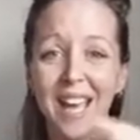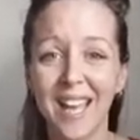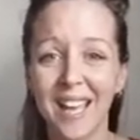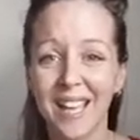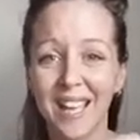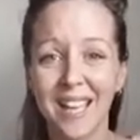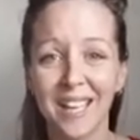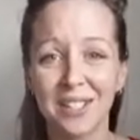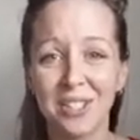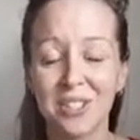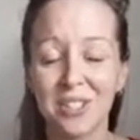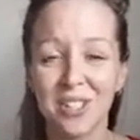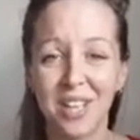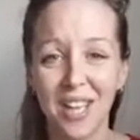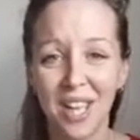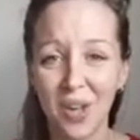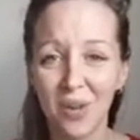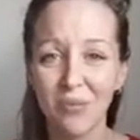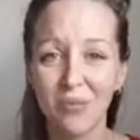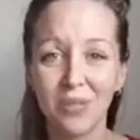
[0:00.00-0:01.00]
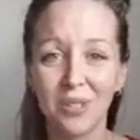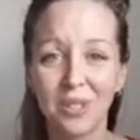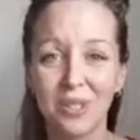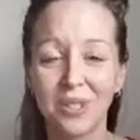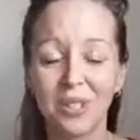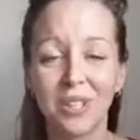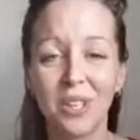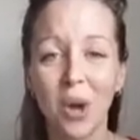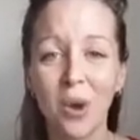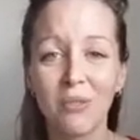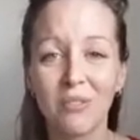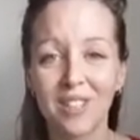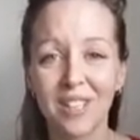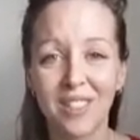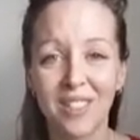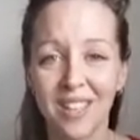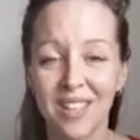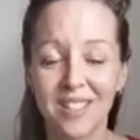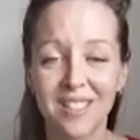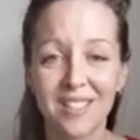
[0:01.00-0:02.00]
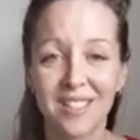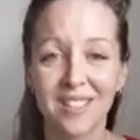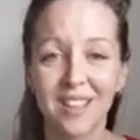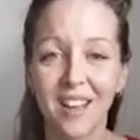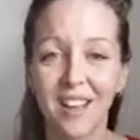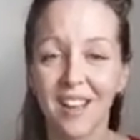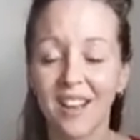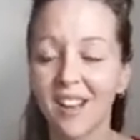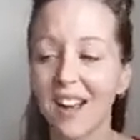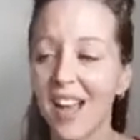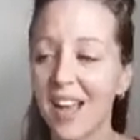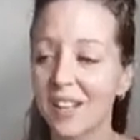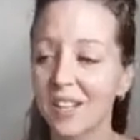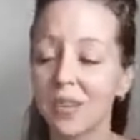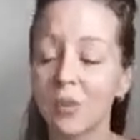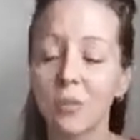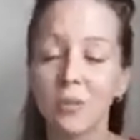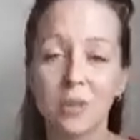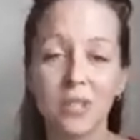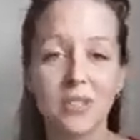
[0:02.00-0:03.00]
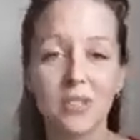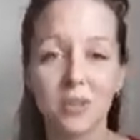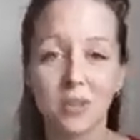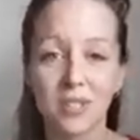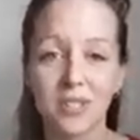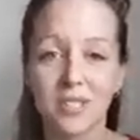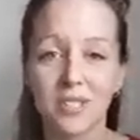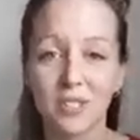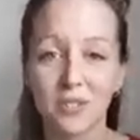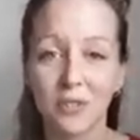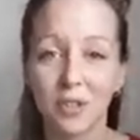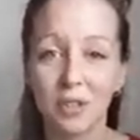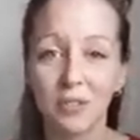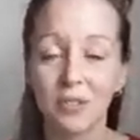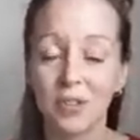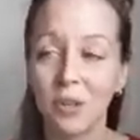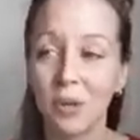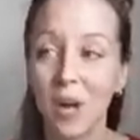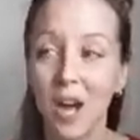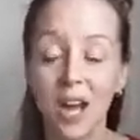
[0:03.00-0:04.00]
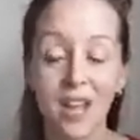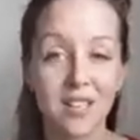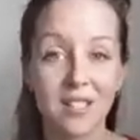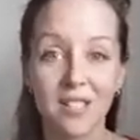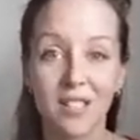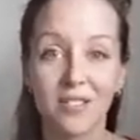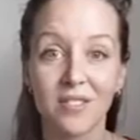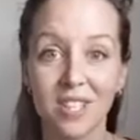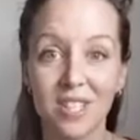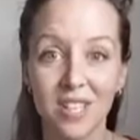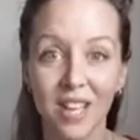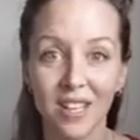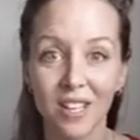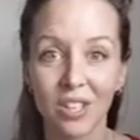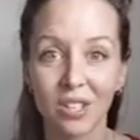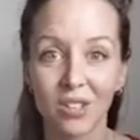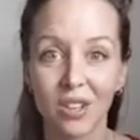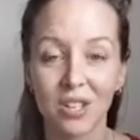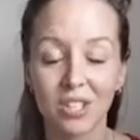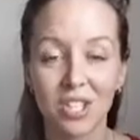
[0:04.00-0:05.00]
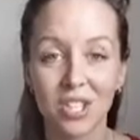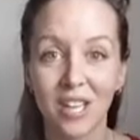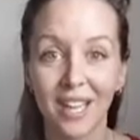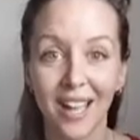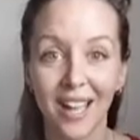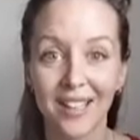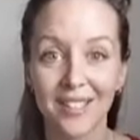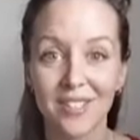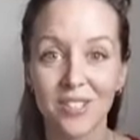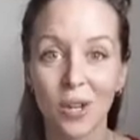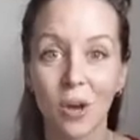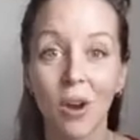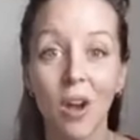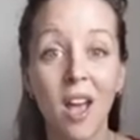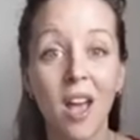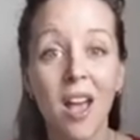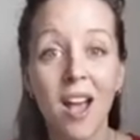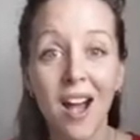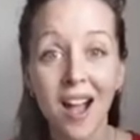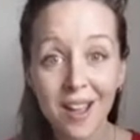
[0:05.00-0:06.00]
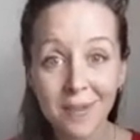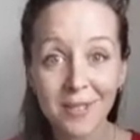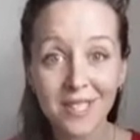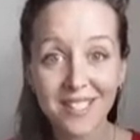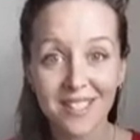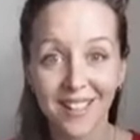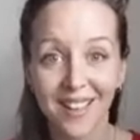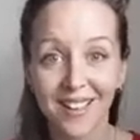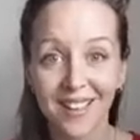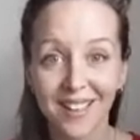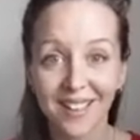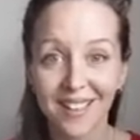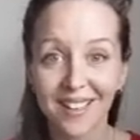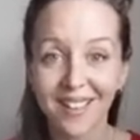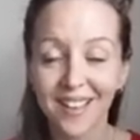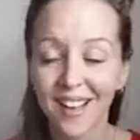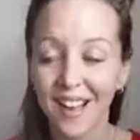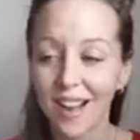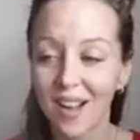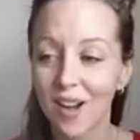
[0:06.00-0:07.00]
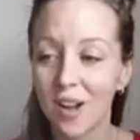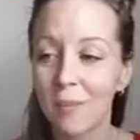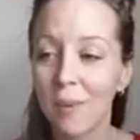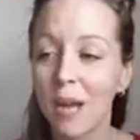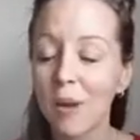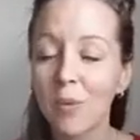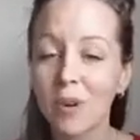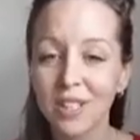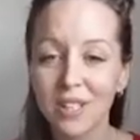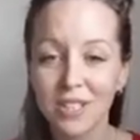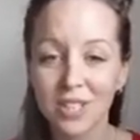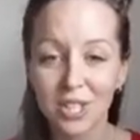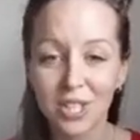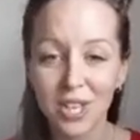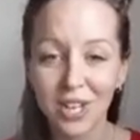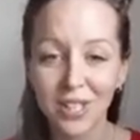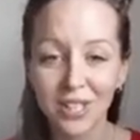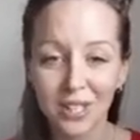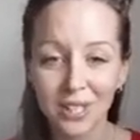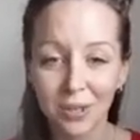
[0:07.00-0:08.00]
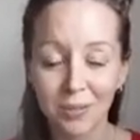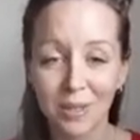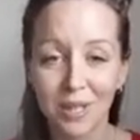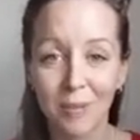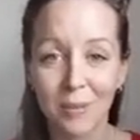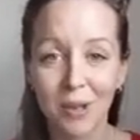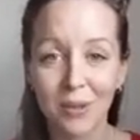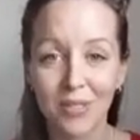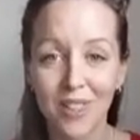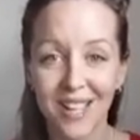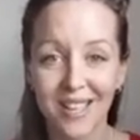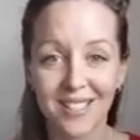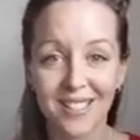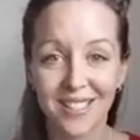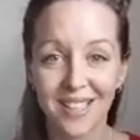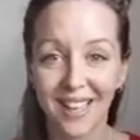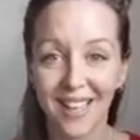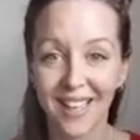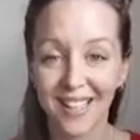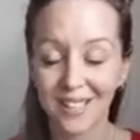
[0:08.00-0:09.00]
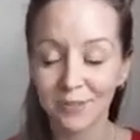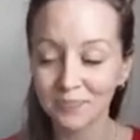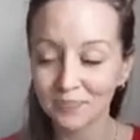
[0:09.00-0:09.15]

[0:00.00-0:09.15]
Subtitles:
extra helpful COVID things in there, added a resource that's free for you guys, and I've decided to launch it again. So I'm excited. I wanted to share a little bit about that today.